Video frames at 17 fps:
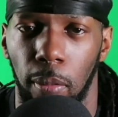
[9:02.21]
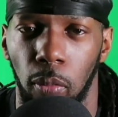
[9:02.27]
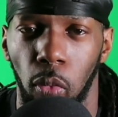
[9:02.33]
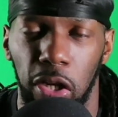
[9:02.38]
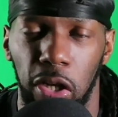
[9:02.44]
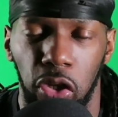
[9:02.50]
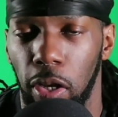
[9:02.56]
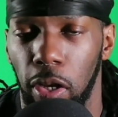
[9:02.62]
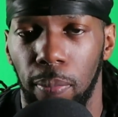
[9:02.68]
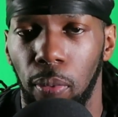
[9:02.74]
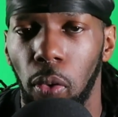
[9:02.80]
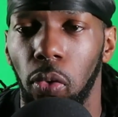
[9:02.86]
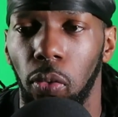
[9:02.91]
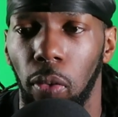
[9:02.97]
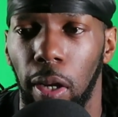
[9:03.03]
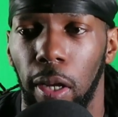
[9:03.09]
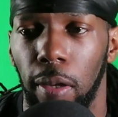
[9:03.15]
training
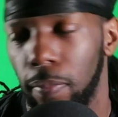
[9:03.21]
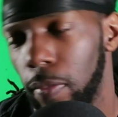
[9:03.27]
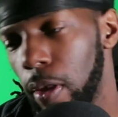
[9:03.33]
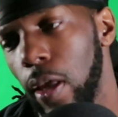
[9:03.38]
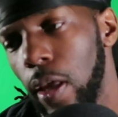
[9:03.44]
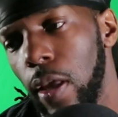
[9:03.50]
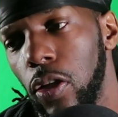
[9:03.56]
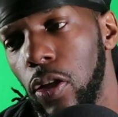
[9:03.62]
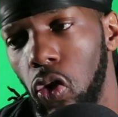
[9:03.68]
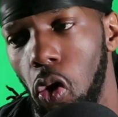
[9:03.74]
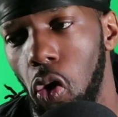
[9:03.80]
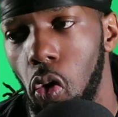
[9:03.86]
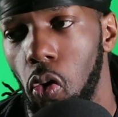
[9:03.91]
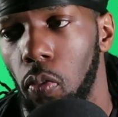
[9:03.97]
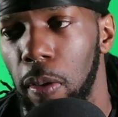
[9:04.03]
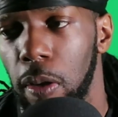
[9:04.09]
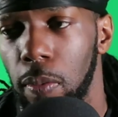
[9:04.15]
program. So
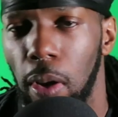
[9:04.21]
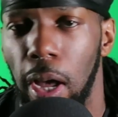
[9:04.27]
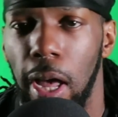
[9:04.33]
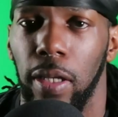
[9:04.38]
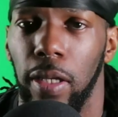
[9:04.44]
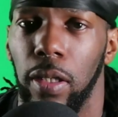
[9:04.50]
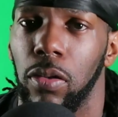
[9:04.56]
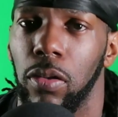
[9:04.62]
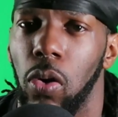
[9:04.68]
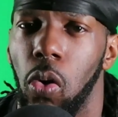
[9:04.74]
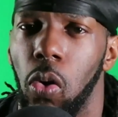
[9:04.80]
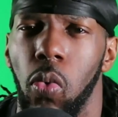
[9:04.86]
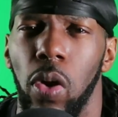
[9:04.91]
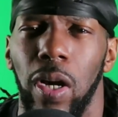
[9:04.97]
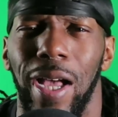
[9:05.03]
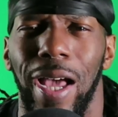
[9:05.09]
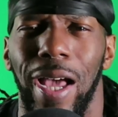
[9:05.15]
people ask, so what kind of